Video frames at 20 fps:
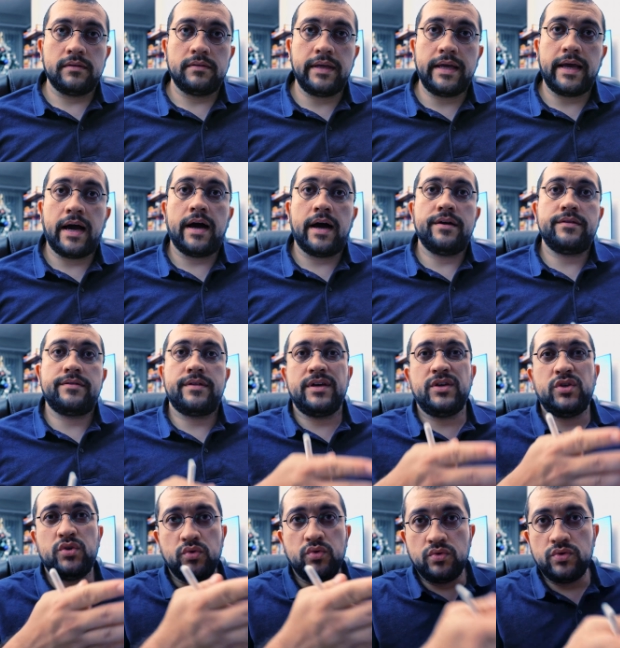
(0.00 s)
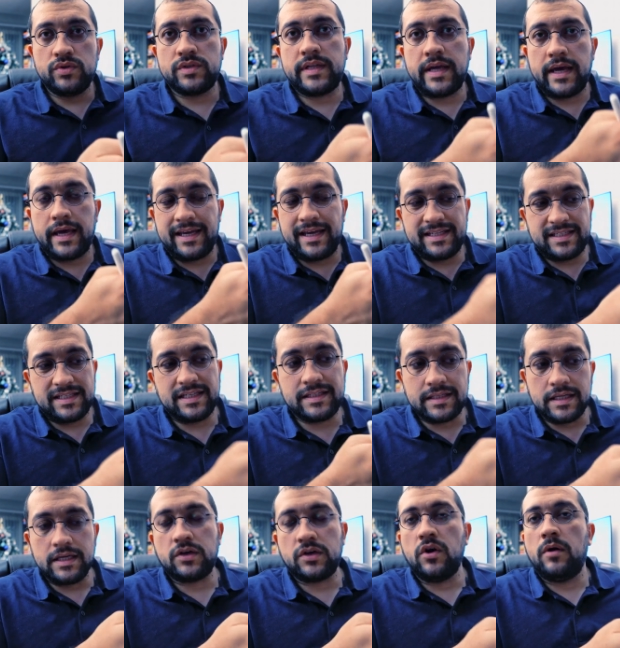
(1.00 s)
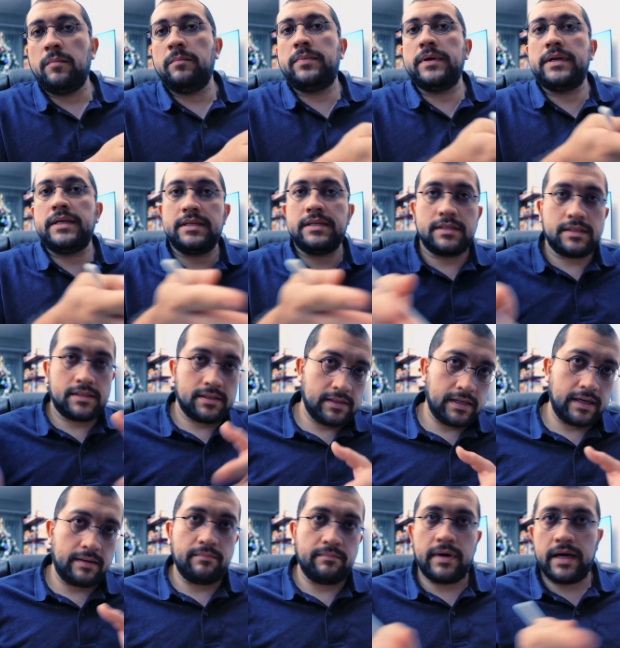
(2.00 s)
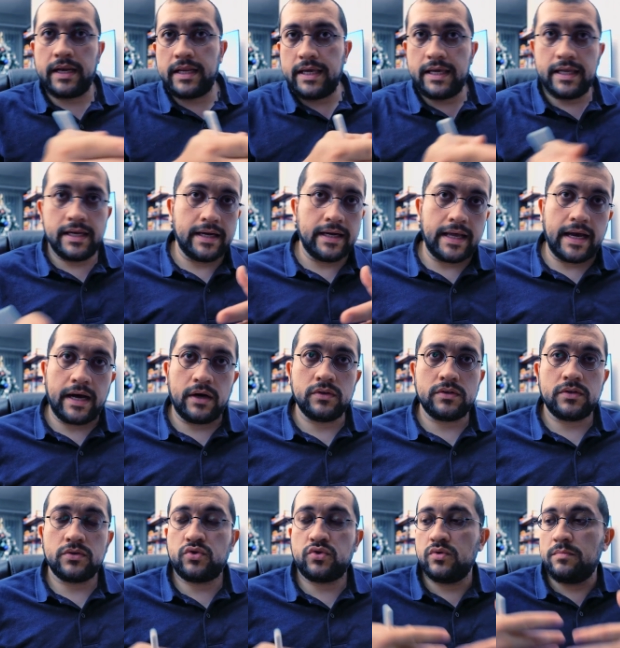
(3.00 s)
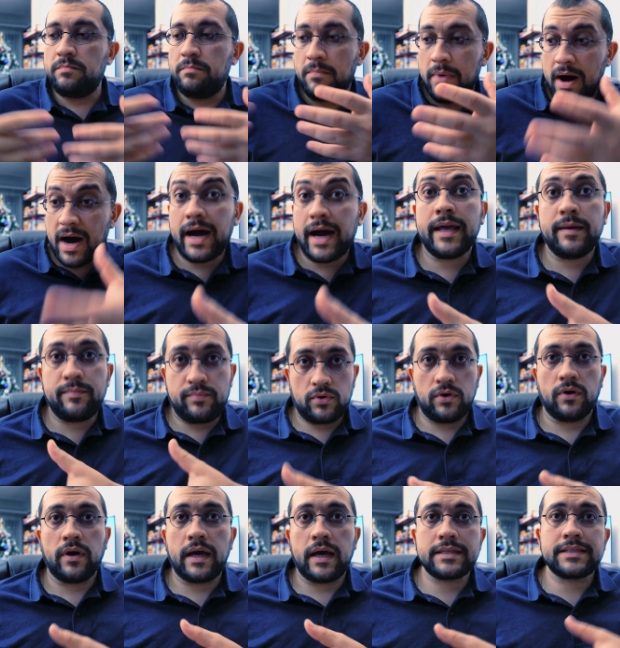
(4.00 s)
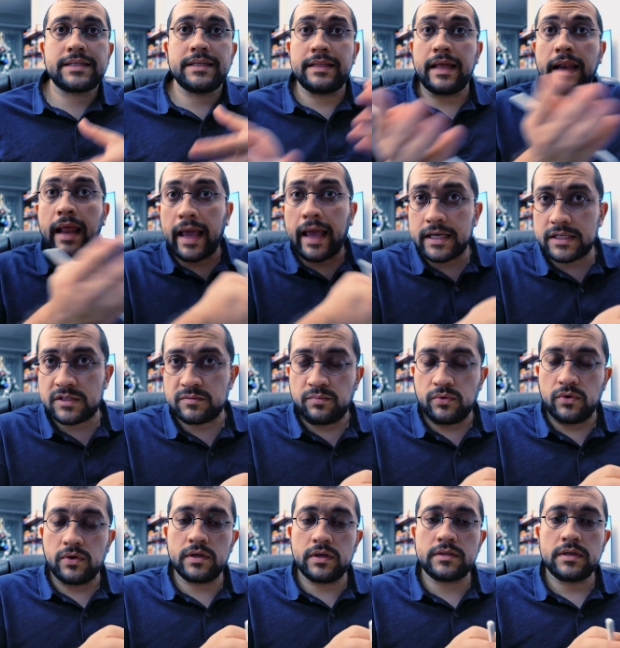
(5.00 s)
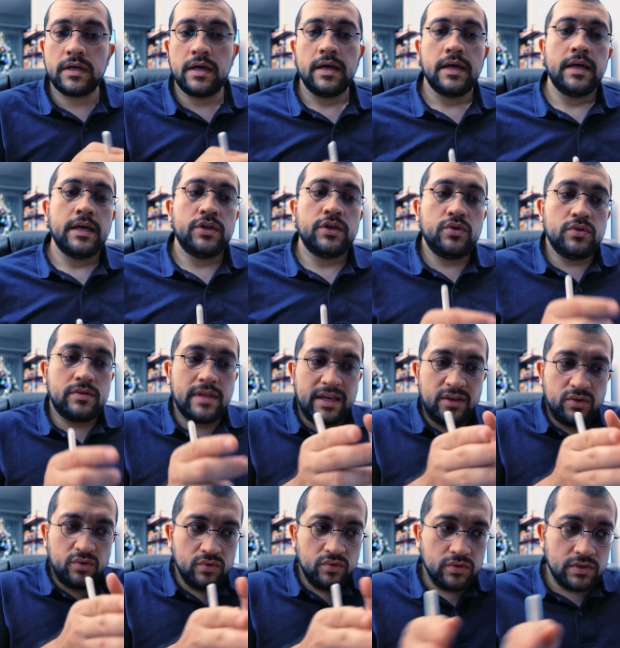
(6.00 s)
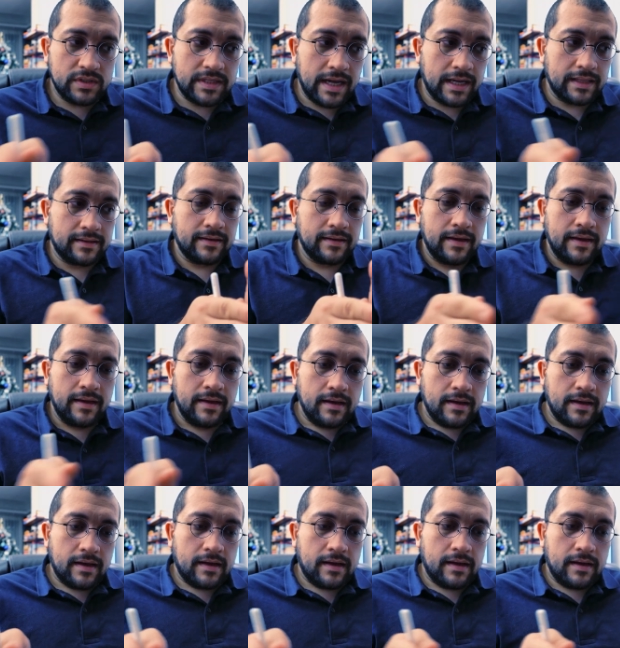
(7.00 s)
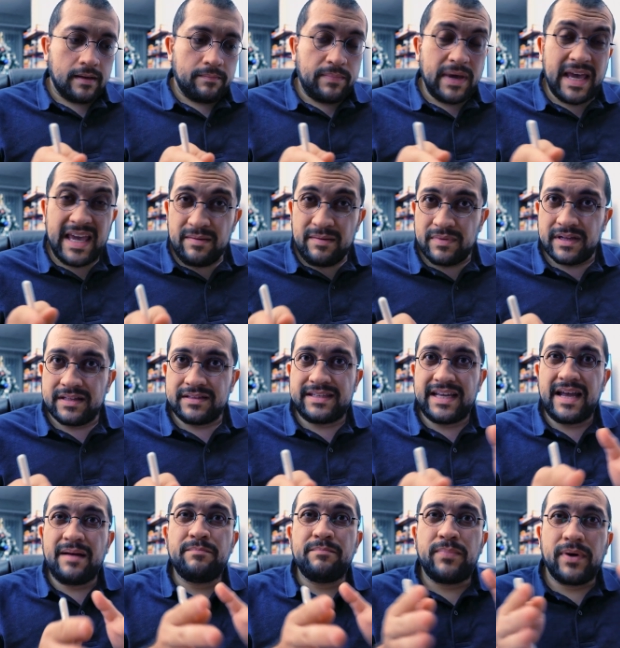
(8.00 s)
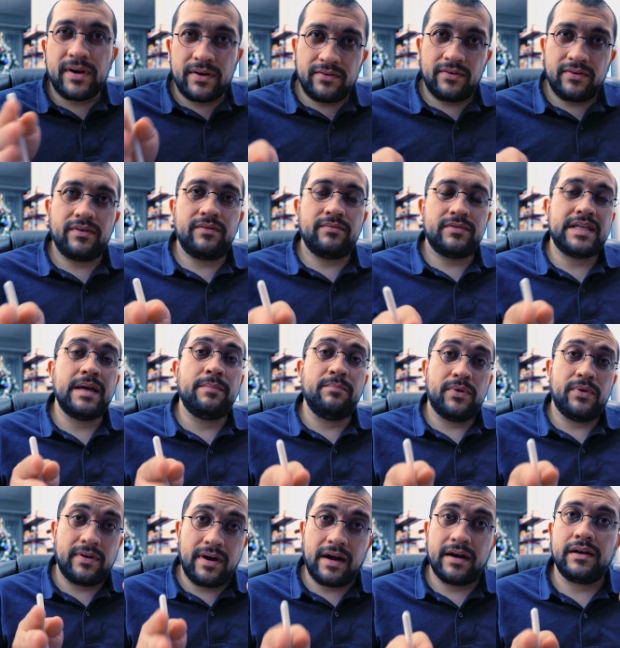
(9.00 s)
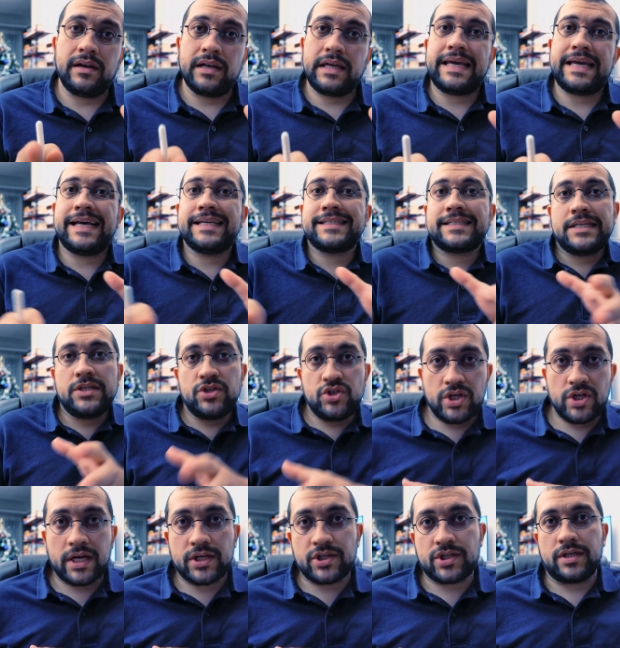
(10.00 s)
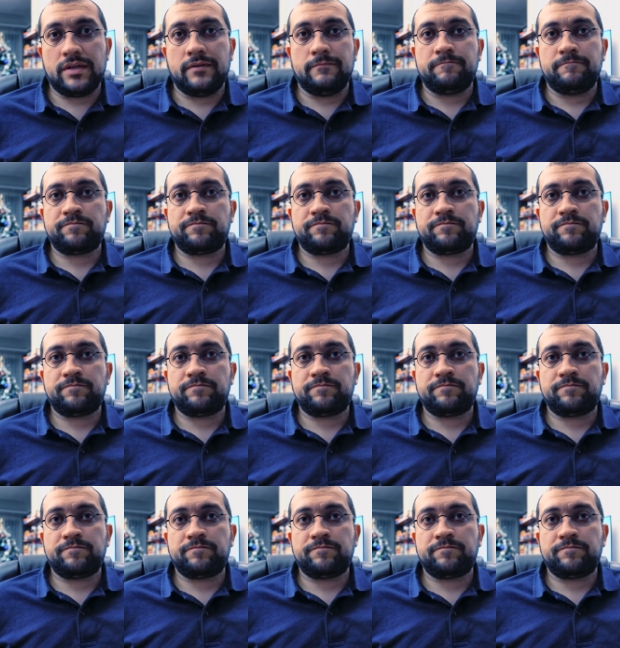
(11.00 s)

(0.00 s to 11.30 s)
They either use their existing companies like money in and out to buy products and then export. They use that payment temporarily as injection.